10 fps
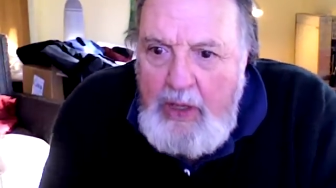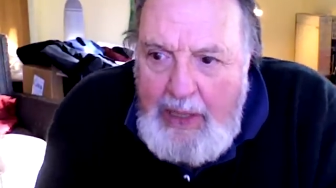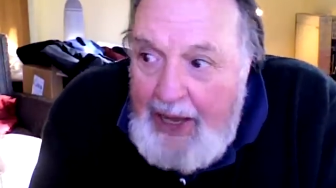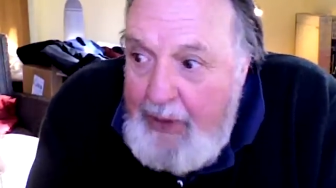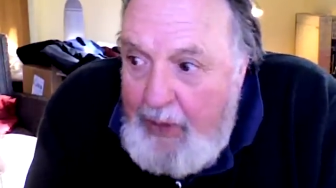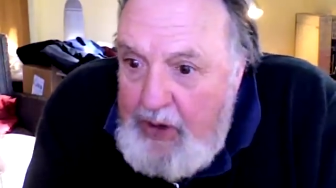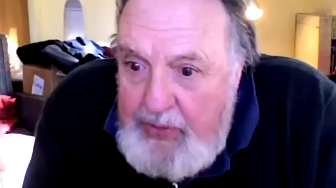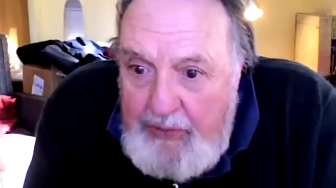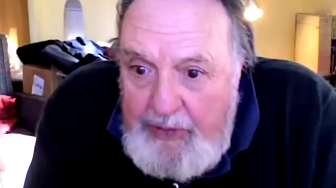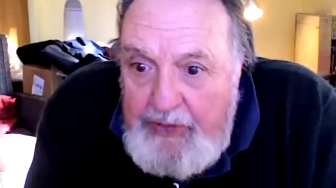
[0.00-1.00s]
anywhere
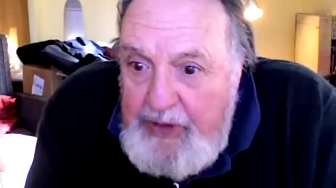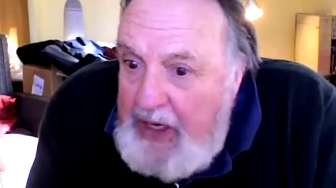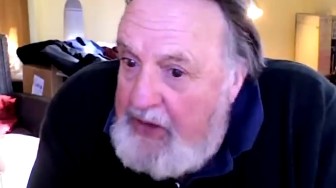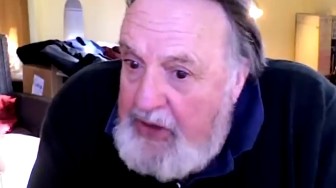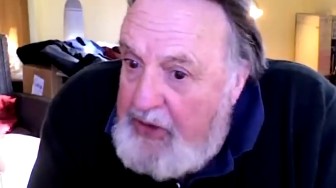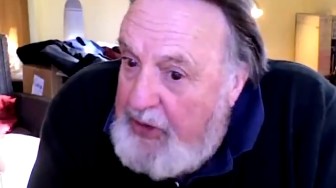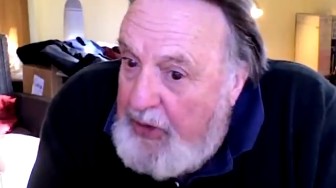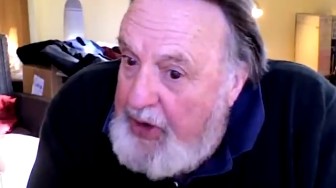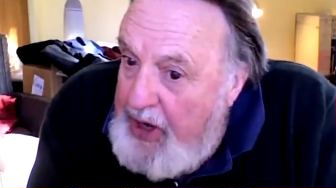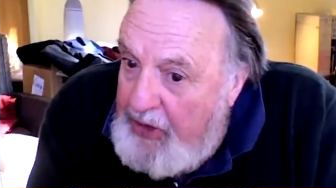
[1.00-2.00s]
from 15 to
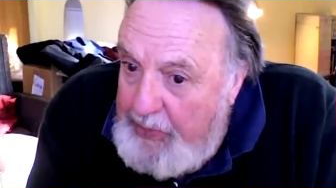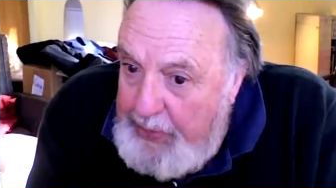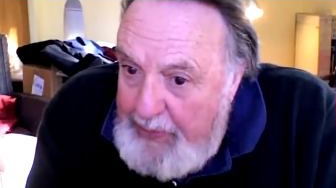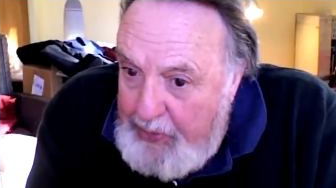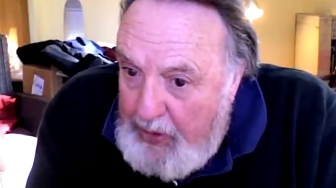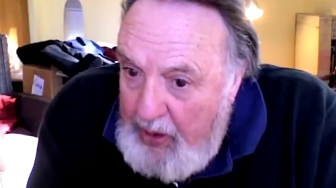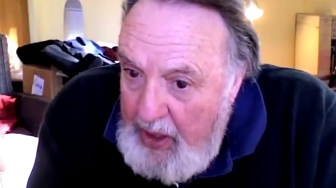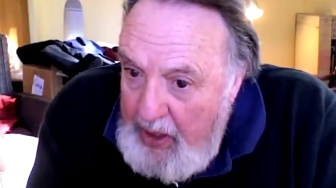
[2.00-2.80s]
30 other people.